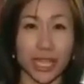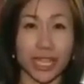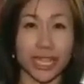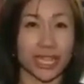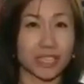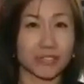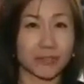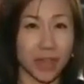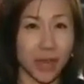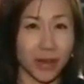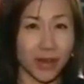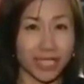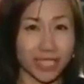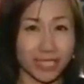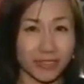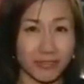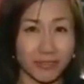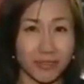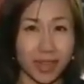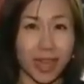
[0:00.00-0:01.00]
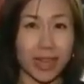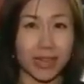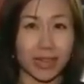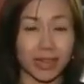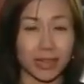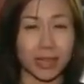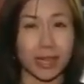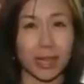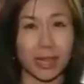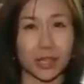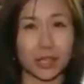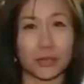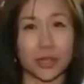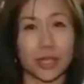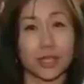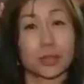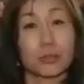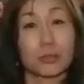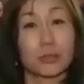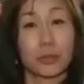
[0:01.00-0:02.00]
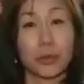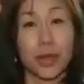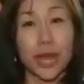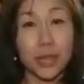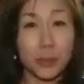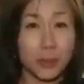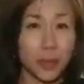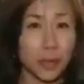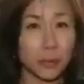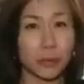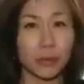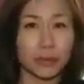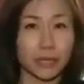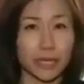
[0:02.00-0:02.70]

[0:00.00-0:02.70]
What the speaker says: in this very divided country, to bring people